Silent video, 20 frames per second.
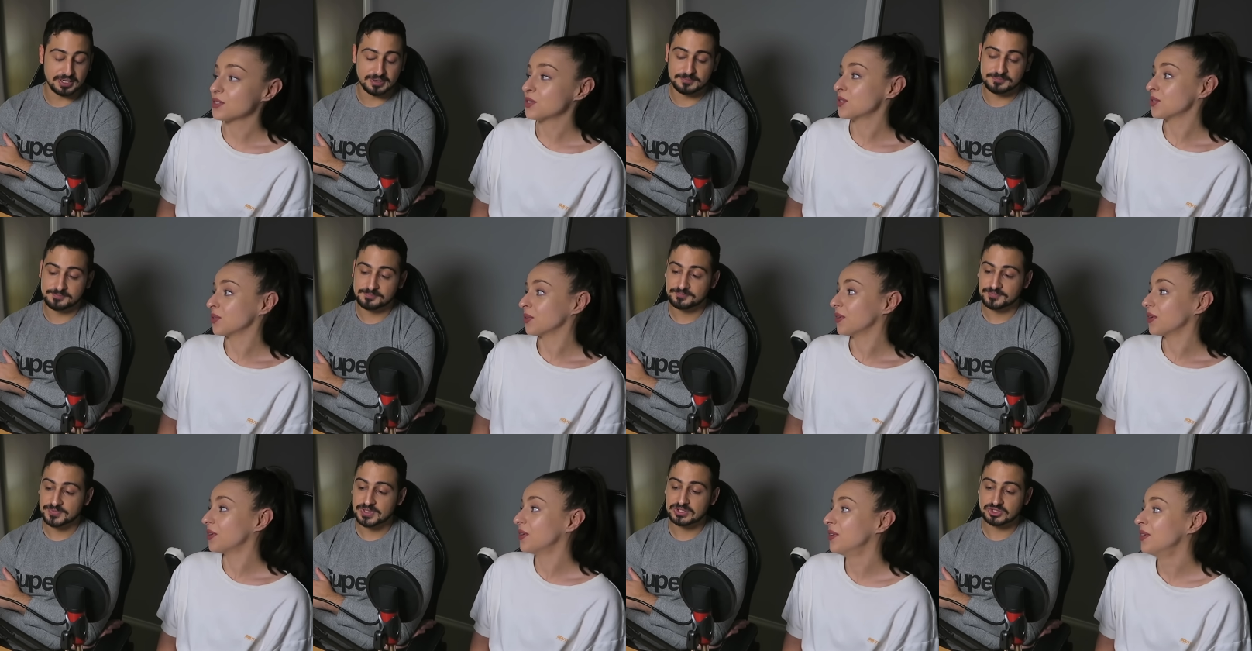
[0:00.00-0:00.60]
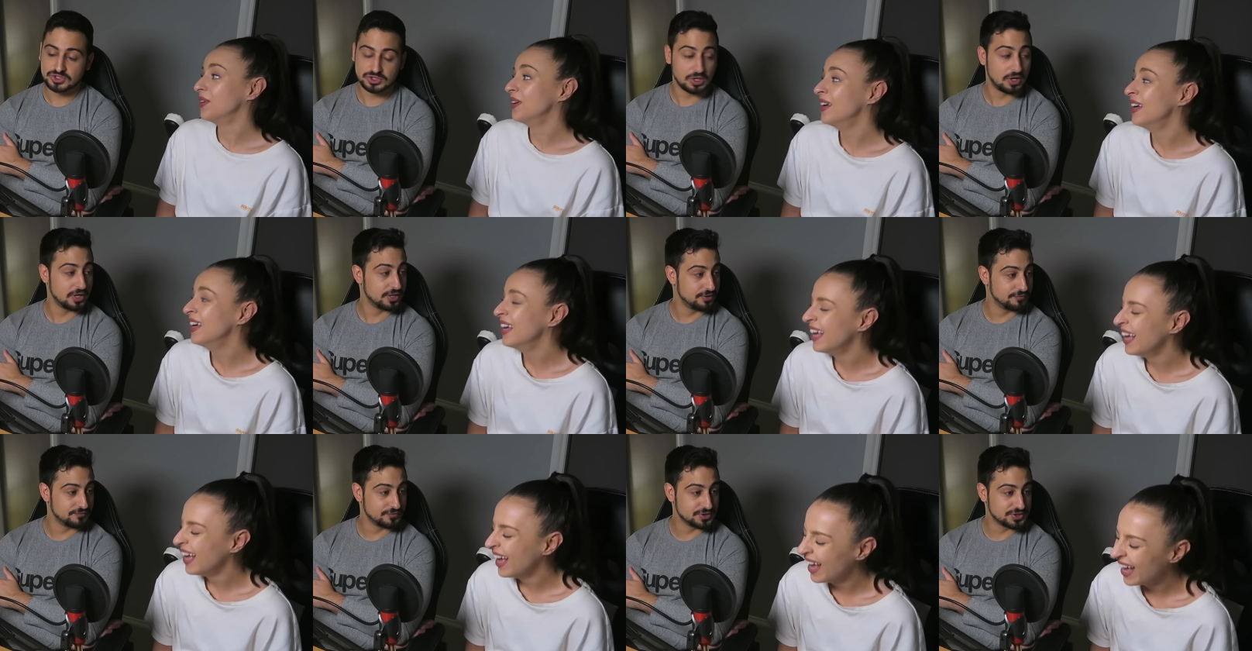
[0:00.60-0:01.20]
Speaker 1: um,
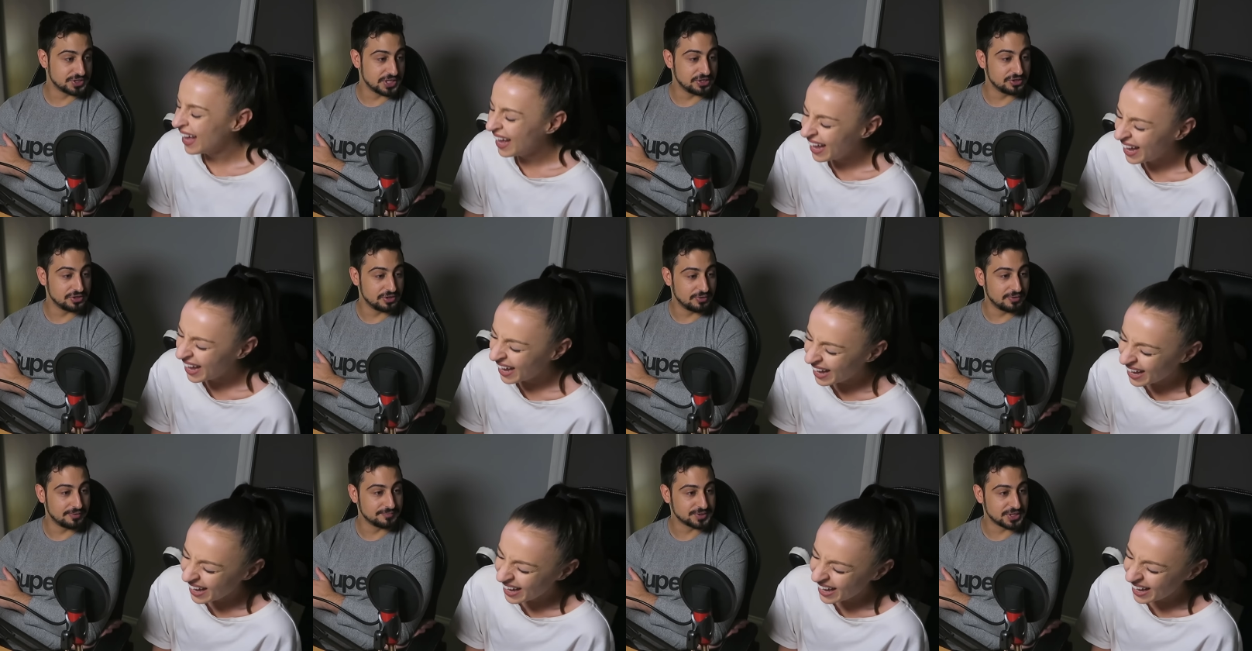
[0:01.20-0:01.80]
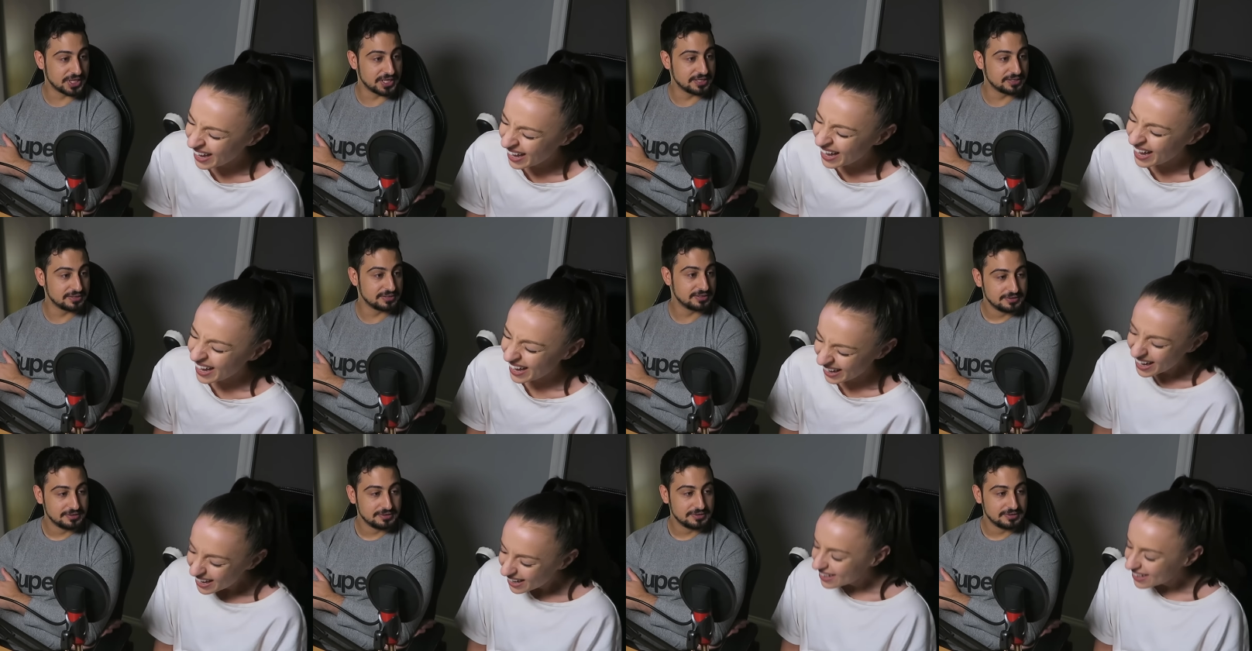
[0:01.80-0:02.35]
slide over his head, you know what I'm saying?